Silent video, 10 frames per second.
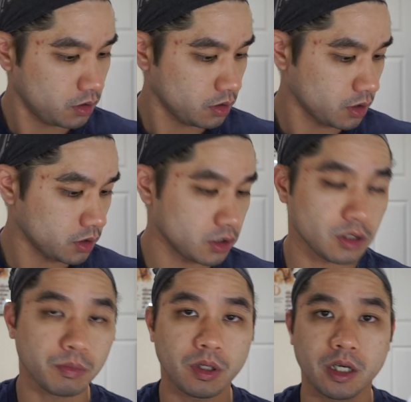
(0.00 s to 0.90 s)
and then
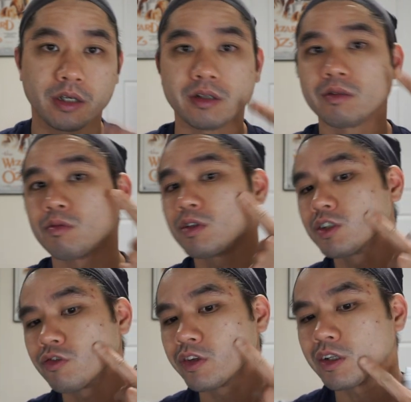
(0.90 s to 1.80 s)
just apply it with
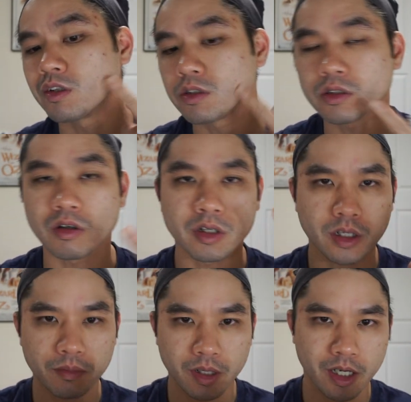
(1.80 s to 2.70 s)
your fingers. So I
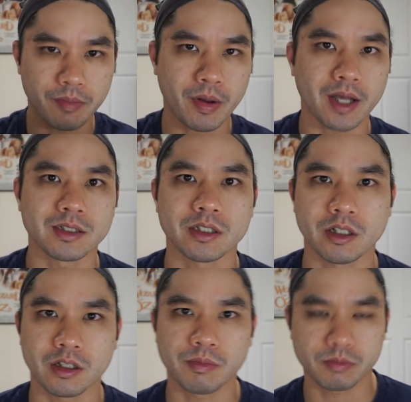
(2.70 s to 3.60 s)
got my iPad
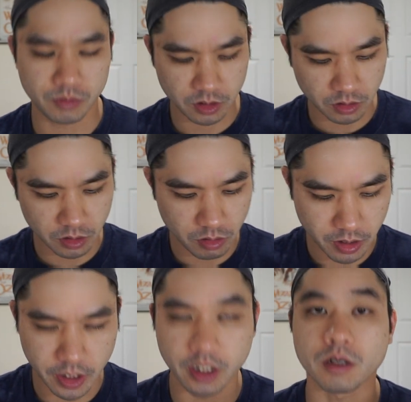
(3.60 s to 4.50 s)
set up. I'm just gonna go
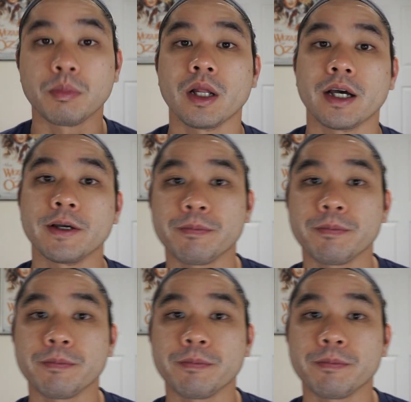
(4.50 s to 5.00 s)
ahead and apply it.